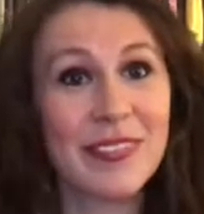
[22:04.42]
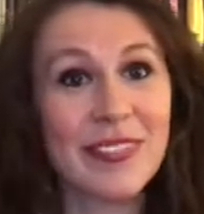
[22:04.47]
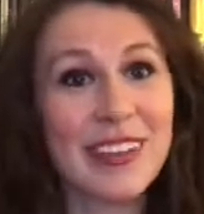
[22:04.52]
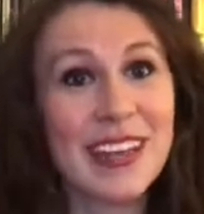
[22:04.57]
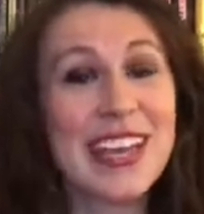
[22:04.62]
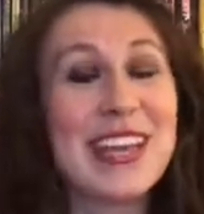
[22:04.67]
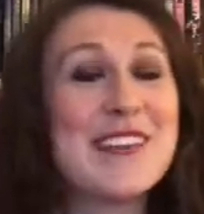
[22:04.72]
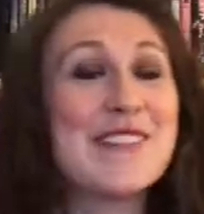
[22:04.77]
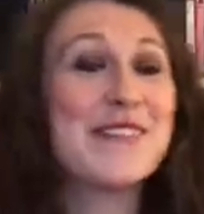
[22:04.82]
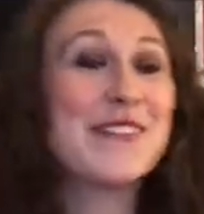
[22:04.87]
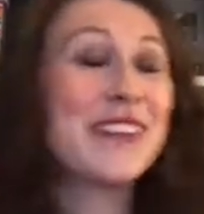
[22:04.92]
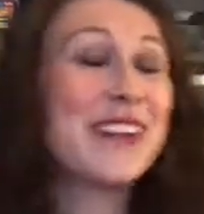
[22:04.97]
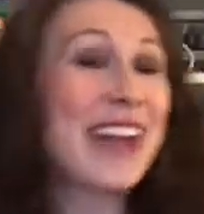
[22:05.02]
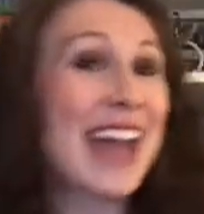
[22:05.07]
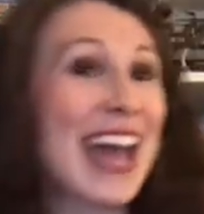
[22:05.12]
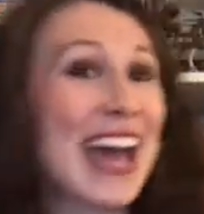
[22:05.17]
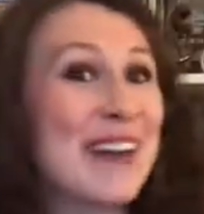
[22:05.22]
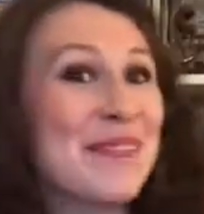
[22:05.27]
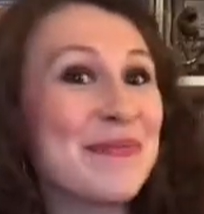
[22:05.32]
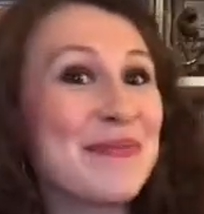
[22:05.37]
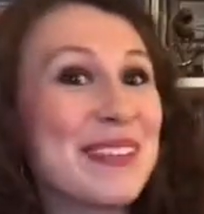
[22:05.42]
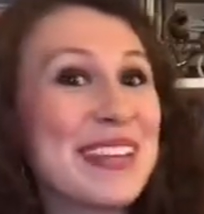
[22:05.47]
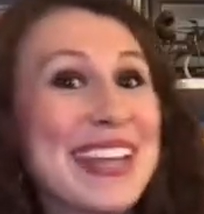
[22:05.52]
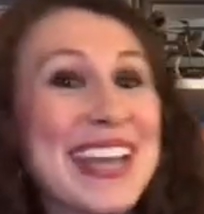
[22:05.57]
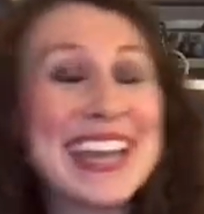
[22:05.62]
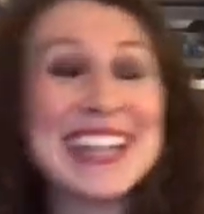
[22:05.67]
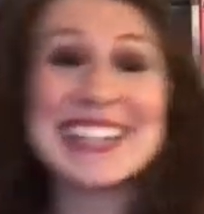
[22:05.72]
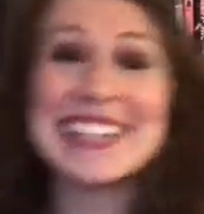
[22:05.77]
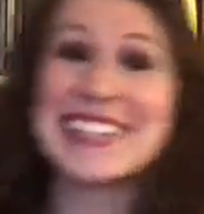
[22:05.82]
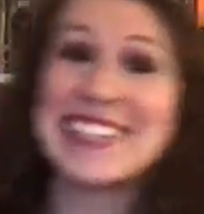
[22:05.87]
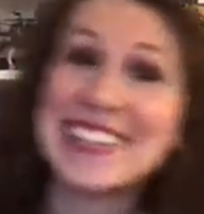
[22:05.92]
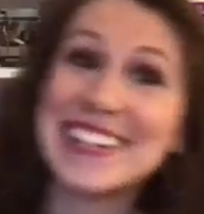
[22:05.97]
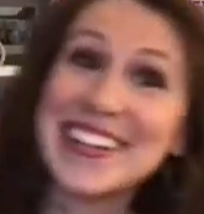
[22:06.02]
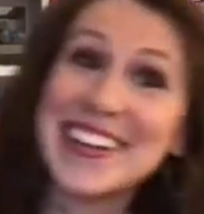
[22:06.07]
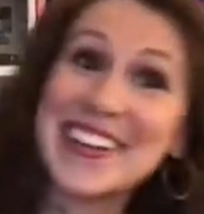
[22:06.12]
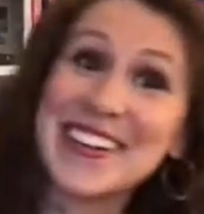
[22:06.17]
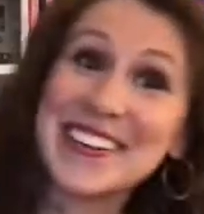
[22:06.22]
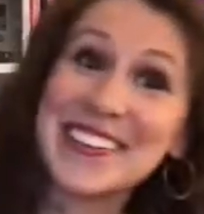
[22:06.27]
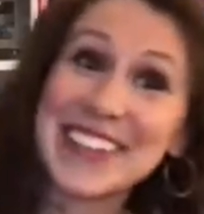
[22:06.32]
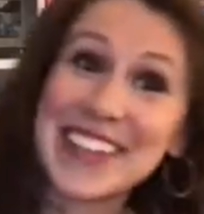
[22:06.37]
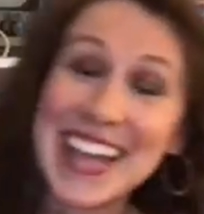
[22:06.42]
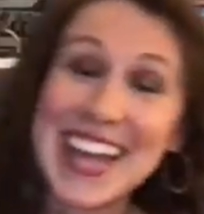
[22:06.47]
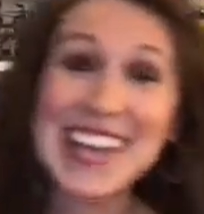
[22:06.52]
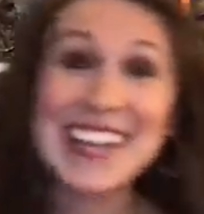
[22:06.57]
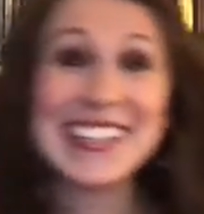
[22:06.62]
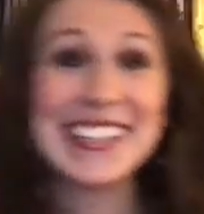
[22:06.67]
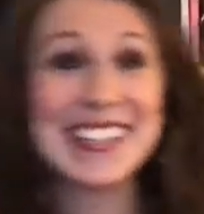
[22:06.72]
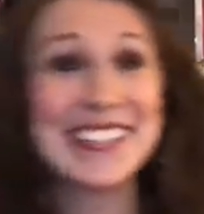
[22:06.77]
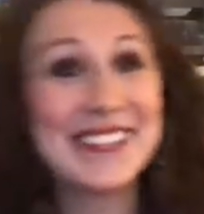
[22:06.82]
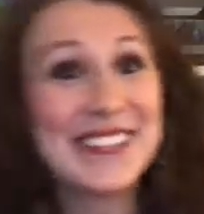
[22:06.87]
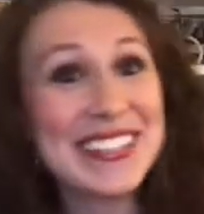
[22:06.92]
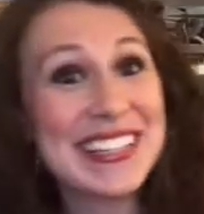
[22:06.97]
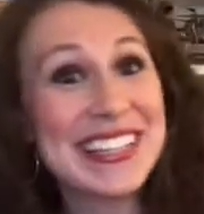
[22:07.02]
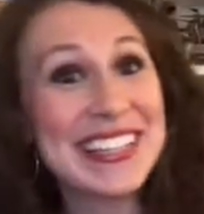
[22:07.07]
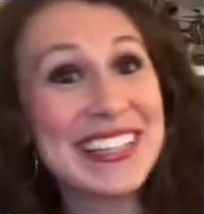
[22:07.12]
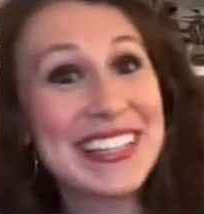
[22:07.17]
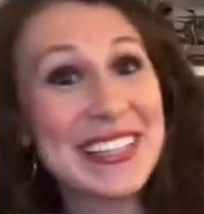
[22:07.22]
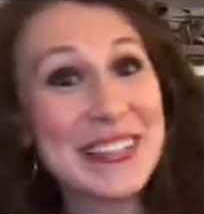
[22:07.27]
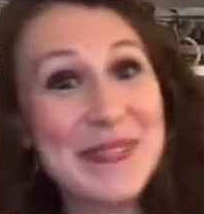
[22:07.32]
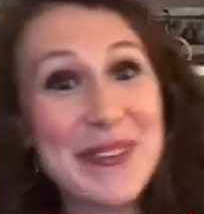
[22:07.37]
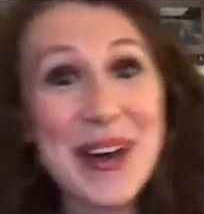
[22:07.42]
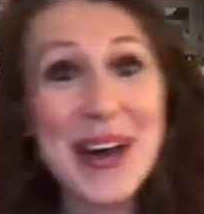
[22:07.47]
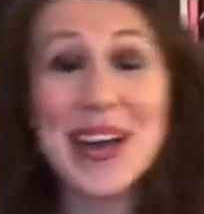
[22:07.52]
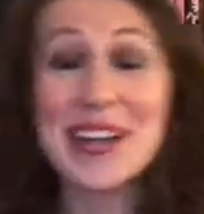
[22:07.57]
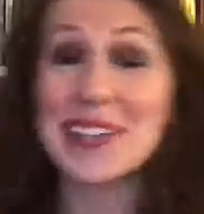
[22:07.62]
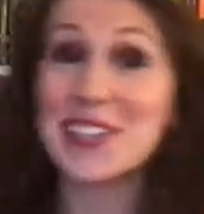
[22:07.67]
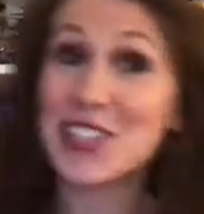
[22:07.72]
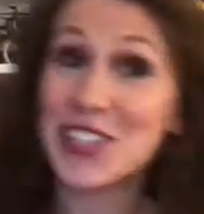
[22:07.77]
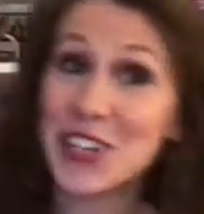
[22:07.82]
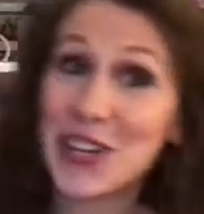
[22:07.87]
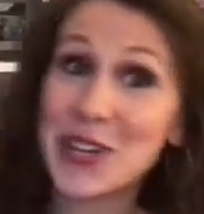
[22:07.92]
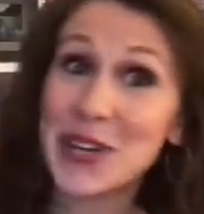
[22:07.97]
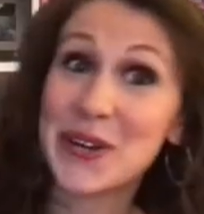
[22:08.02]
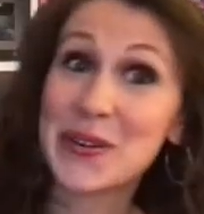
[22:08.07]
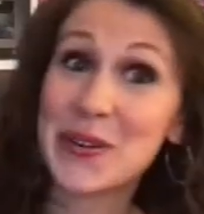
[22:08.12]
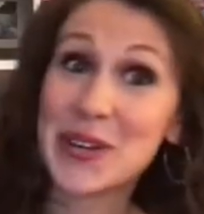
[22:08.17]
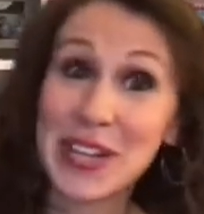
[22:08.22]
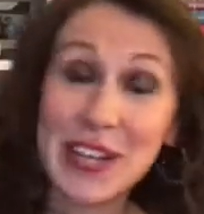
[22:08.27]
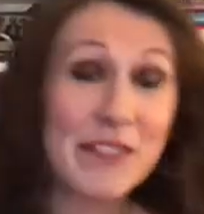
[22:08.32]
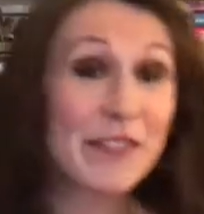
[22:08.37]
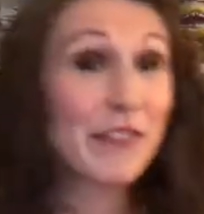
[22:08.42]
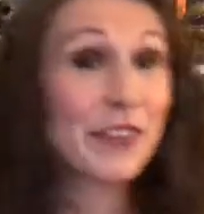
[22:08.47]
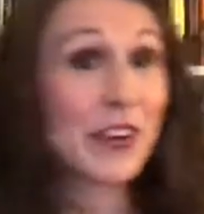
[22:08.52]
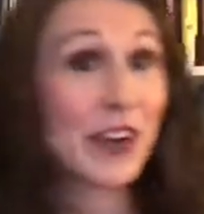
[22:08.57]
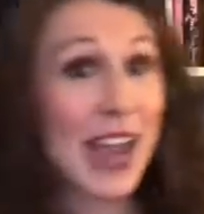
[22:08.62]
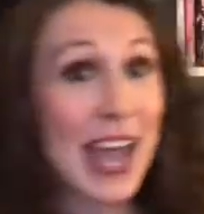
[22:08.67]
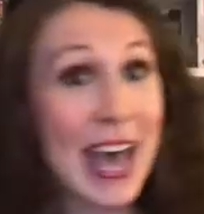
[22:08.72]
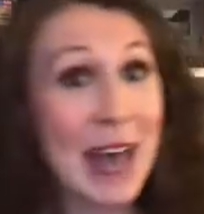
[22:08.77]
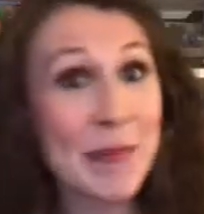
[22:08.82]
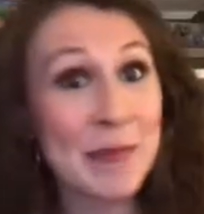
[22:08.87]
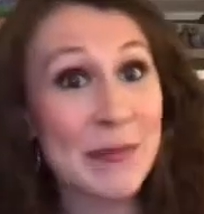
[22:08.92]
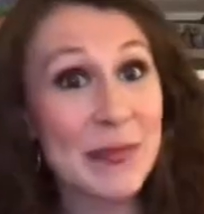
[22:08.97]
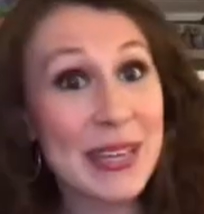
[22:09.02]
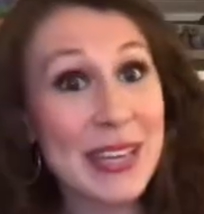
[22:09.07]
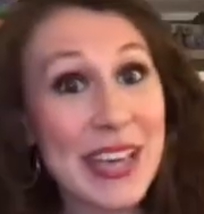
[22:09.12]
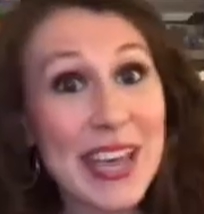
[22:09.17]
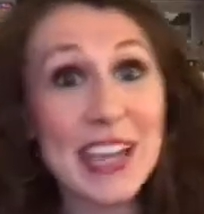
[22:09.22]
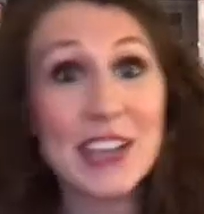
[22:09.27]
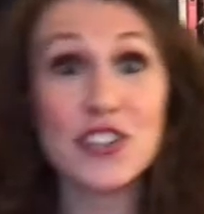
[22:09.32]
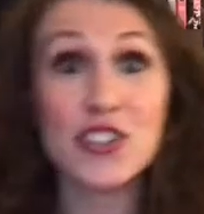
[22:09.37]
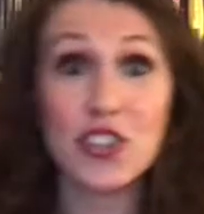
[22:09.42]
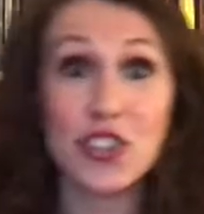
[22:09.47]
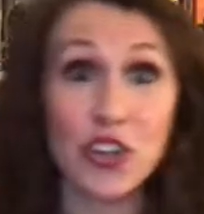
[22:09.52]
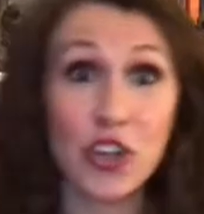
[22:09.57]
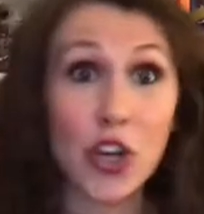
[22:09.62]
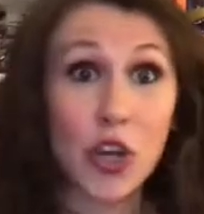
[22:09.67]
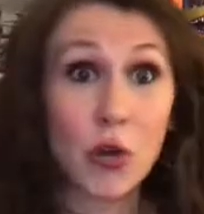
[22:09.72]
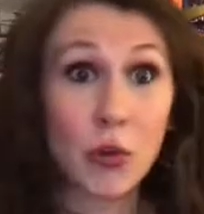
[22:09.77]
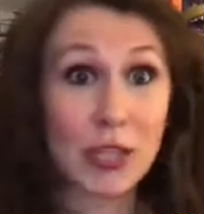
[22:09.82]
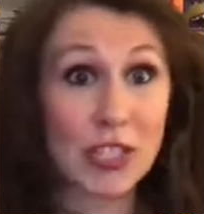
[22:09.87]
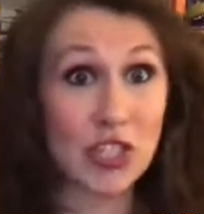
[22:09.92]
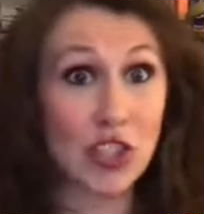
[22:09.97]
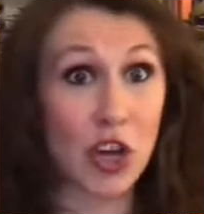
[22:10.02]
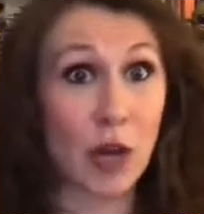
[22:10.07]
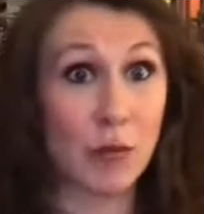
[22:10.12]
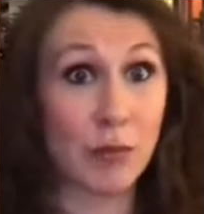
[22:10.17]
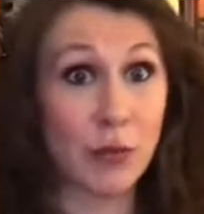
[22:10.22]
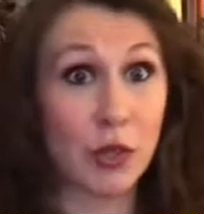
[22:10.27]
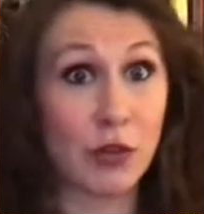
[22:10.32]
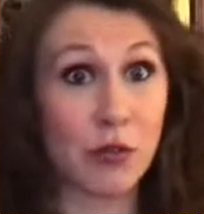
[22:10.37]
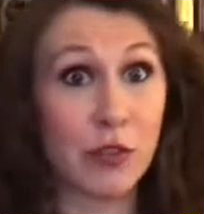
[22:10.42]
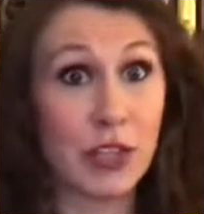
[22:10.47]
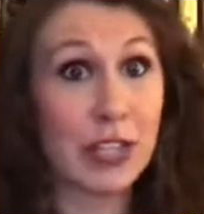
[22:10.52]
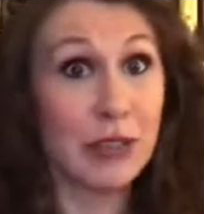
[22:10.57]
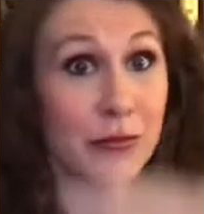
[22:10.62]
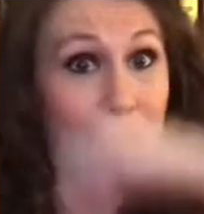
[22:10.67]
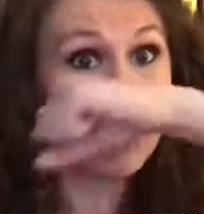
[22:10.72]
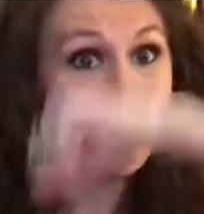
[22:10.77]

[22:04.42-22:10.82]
If you're happy and you know it and you really want to show it, if you're happy and you know it, stomp your feet.